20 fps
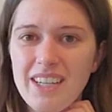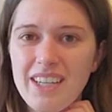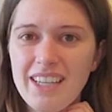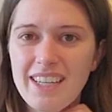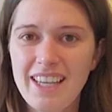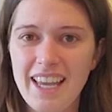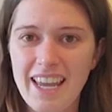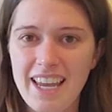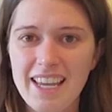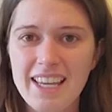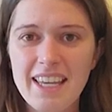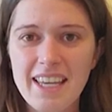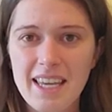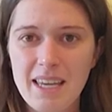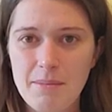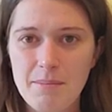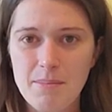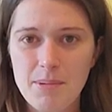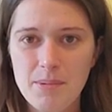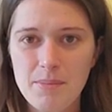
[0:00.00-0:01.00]

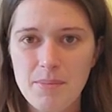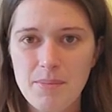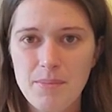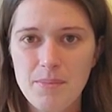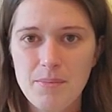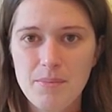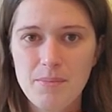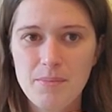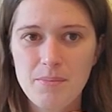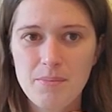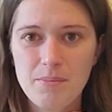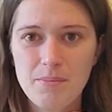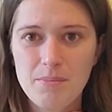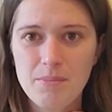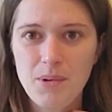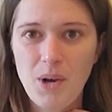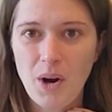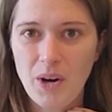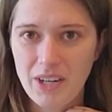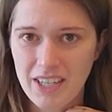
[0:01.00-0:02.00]
gatekeep
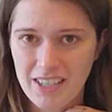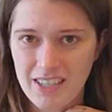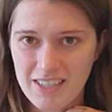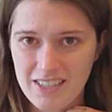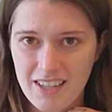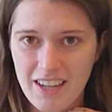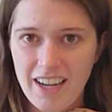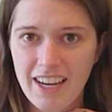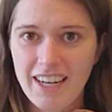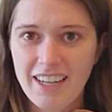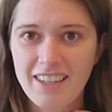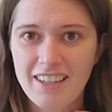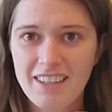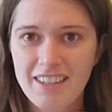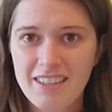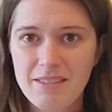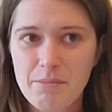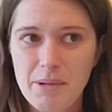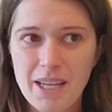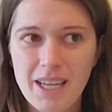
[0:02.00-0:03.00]
garden design
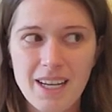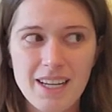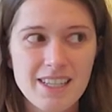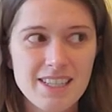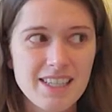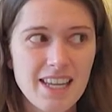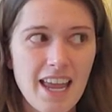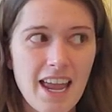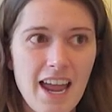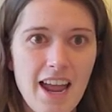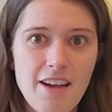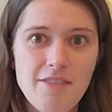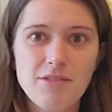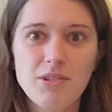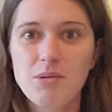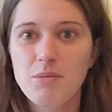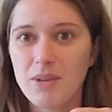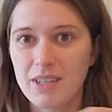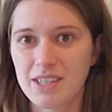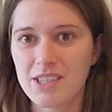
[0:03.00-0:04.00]
because
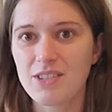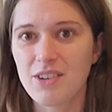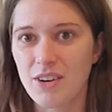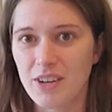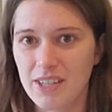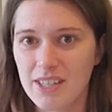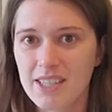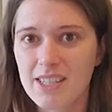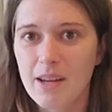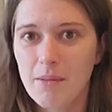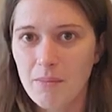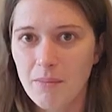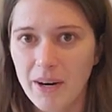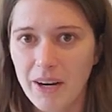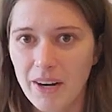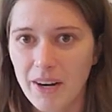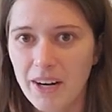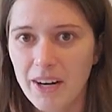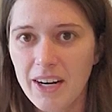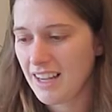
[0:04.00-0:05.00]
everyone starts
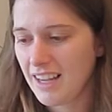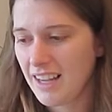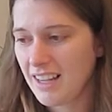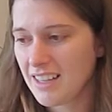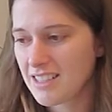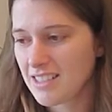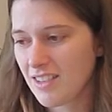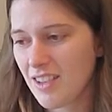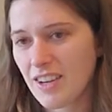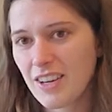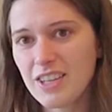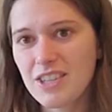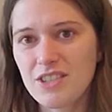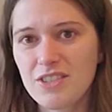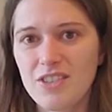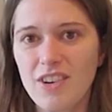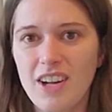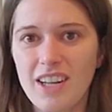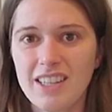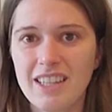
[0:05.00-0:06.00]
somewhere. As long as you're
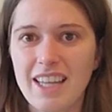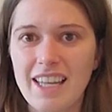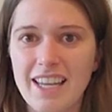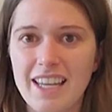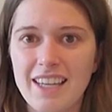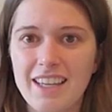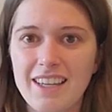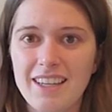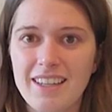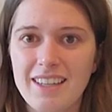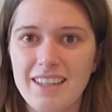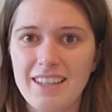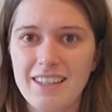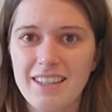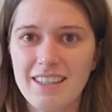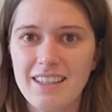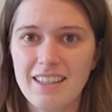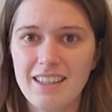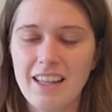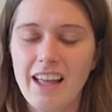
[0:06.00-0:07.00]
not like
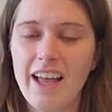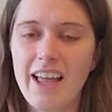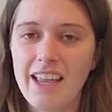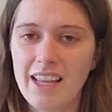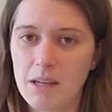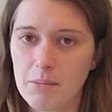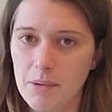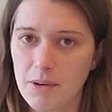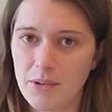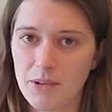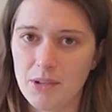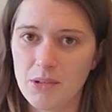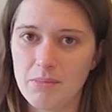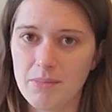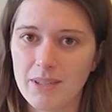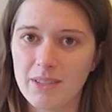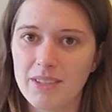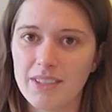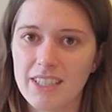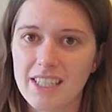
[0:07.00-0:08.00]
lying about your
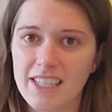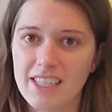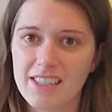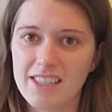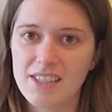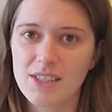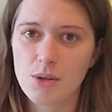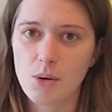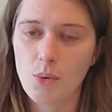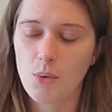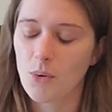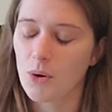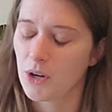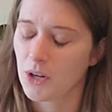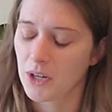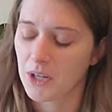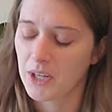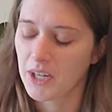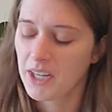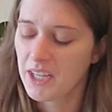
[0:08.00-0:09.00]
abilities
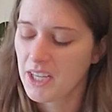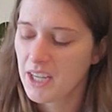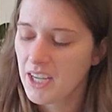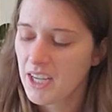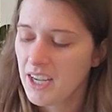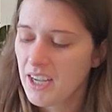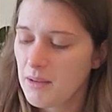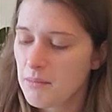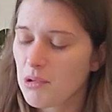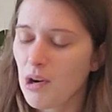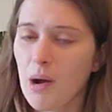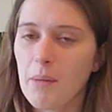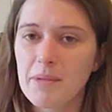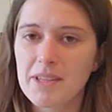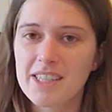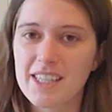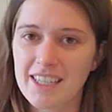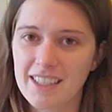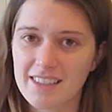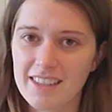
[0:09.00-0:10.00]
or
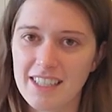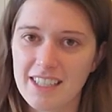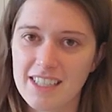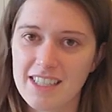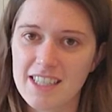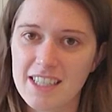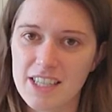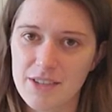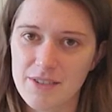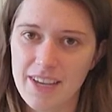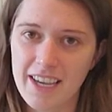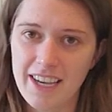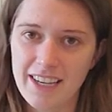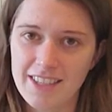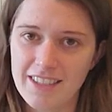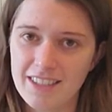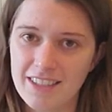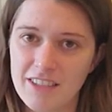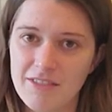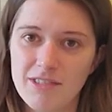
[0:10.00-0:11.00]
promising things that you can't
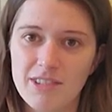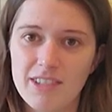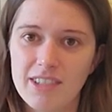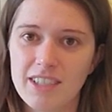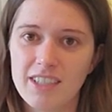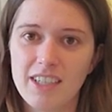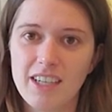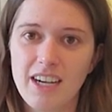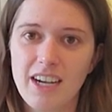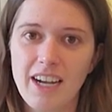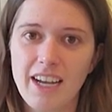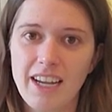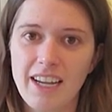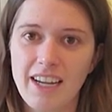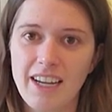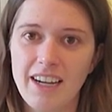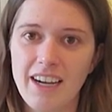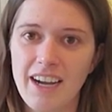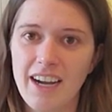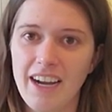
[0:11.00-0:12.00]
deliver,
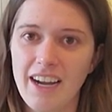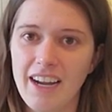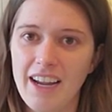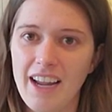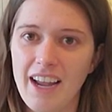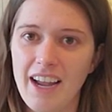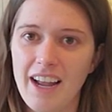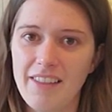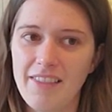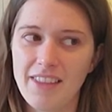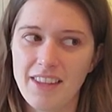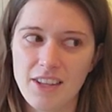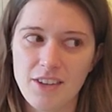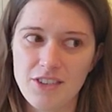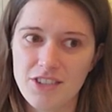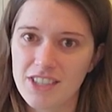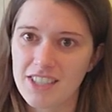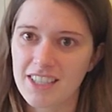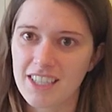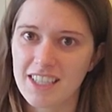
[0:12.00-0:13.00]
I think you
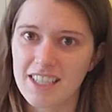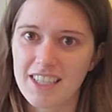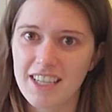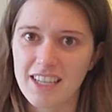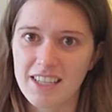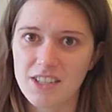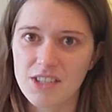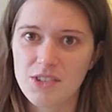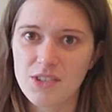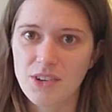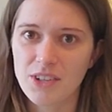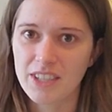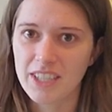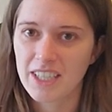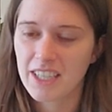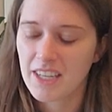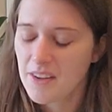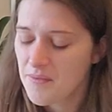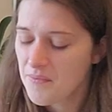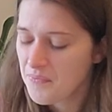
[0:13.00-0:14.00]
just need to get started.